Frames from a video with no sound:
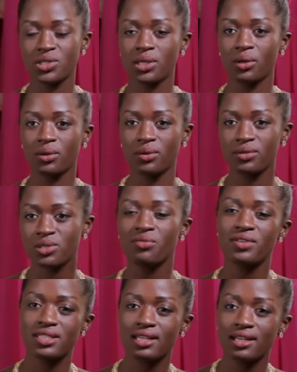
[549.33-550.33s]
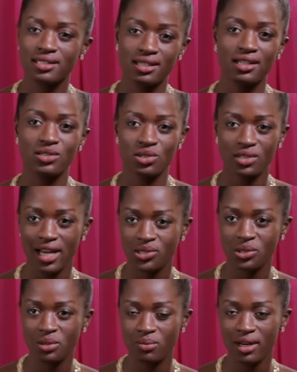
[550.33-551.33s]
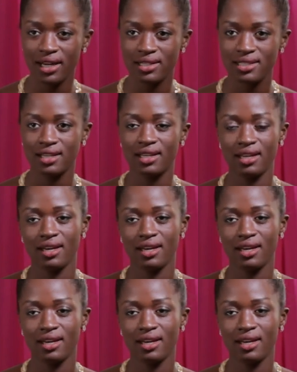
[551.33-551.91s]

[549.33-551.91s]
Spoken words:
So Sophie Zinga is an international brand